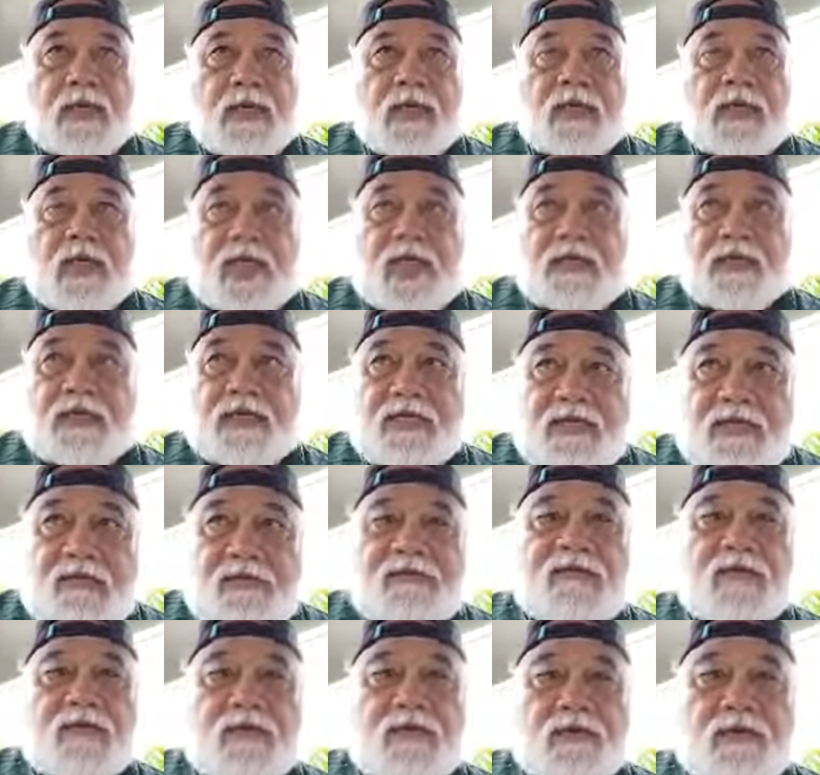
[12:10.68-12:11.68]
Na
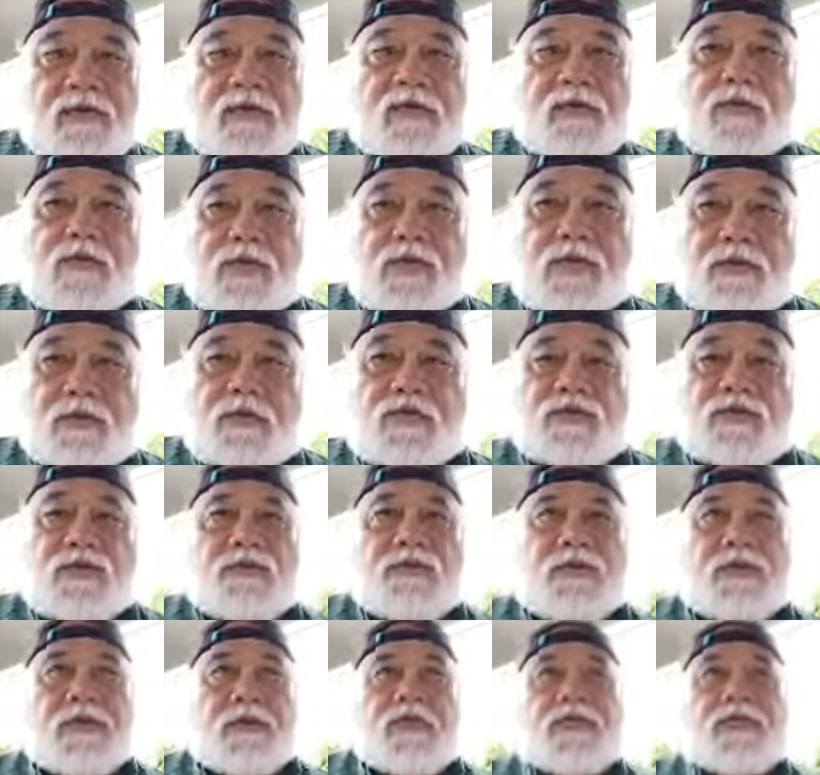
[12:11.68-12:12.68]
Ivi
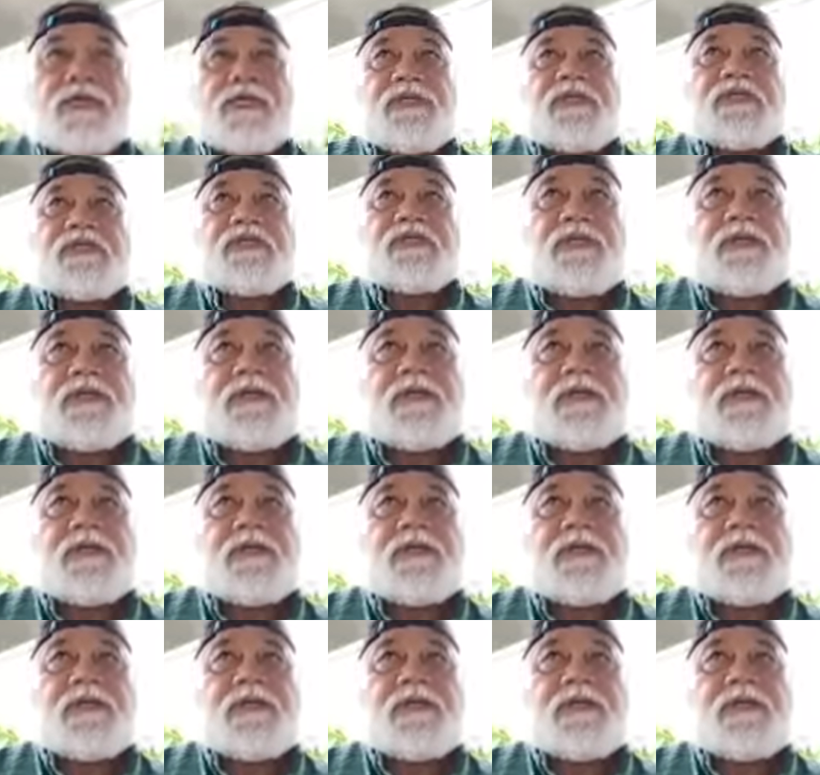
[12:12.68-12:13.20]
Otamotu is,